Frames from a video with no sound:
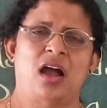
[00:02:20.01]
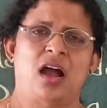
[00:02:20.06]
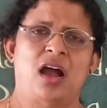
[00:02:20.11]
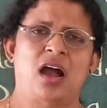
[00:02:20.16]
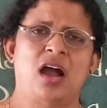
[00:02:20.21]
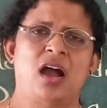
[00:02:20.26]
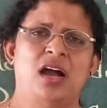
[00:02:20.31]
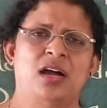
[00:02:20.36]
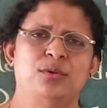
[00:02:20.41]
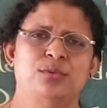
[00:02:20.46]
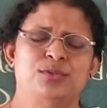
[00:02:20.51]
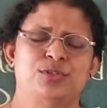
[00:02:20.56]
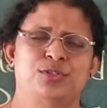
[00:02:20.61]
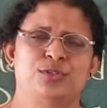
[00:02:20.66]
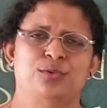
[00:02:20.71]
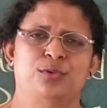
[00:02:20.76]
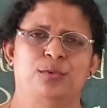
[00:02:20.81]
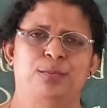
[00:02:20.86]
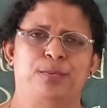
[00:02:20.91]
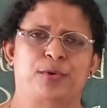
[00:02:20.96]
how
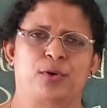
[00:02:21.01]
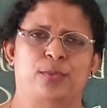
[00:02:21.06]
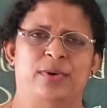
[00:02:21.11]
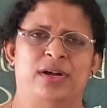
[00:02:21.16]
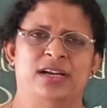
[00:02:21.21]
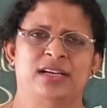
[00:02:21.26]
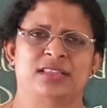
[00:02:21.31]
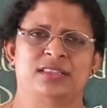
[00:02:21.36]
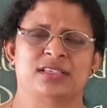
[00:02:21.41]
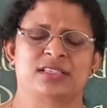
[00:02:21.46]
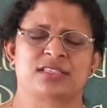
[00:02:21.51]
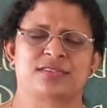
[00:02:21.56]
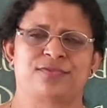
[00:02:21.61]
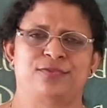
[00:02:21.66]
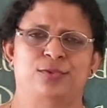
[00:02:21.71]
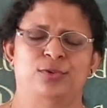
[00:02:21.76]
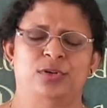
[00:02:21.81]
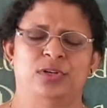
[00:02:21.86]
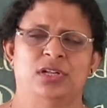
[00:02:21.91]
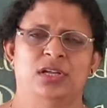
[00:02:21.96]
to provide
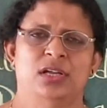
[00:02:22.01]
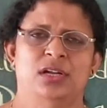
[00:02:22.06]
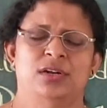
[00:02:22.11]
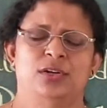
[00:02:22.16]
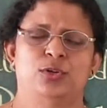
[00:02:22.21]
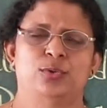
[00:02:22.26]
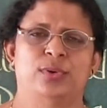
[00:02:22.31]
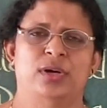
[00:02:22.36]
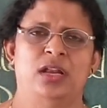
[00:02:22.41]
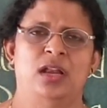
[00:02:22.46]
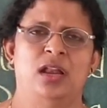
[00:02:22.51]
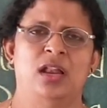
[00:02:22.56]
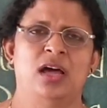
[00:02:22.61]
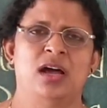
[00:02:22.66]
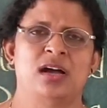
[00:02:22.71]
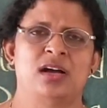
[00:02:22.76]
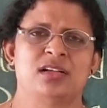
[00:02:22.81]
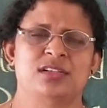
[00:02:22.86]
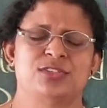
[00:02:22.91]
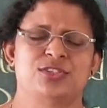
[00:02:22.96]
this food to a
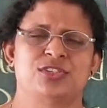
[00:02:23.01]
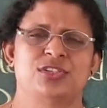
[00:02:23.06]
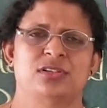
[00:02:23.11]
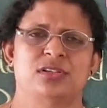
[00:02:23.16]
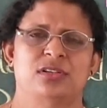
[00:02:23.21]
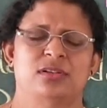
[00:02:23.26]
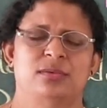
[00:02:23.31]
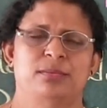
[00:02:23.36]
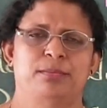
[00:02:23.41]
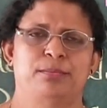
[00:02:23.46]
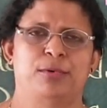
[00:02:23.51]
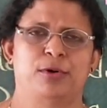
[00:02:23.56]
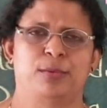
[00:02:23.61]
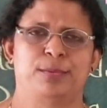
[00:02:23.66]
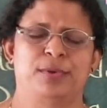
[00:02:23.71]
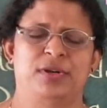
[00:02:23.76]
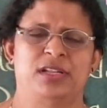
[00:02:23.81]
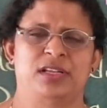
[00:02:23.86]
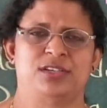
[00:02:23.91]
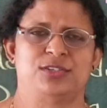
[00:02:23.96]
large
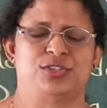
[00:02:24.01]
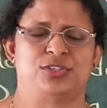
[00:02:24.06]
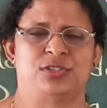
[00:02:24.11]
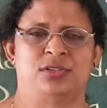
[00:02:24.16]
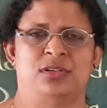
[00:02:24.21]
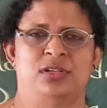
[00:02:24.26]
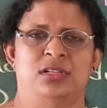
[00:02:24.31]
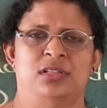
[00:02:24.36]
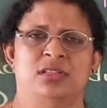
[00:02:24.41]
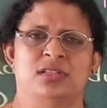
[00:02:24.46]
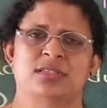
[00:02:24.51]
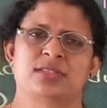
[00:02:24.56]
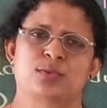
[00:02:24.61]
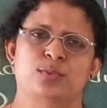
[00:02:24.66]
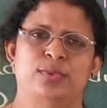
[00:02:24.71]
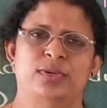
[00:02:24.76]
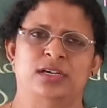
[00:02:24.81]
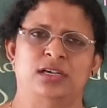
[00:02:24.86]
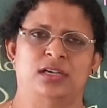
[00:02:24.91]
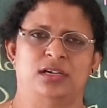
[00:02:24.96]
population in
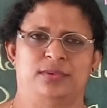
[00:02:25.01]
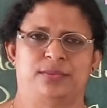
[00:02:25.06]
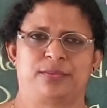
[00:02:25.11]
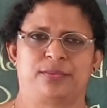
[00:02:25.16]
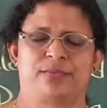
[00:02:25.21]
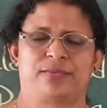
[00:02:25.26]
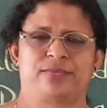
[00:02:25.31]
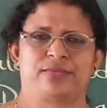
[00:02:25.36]
this world?